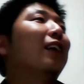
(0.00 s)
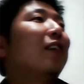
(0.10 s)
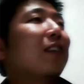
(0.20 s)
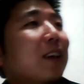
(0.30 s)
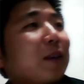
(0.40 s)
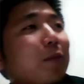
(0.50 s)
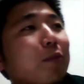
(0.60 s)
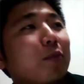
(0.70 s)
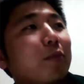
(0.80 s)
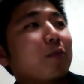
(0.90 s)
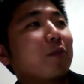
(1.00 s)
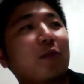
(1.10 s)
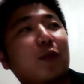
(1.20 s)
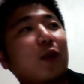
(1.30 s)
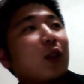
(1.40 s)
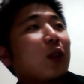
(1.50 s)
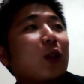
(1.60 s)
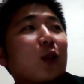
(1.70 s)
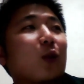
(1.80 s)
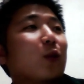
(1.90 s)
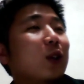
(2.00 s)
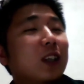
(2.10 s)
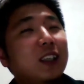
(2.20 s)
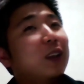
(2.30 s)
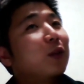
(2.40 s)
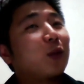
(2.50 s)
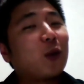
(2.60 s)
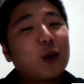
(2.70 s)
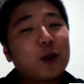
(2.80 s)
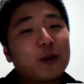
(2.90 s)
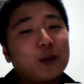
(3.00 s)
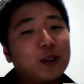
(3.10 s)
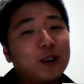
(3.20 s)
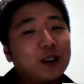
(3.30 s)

let's say, 3, 4?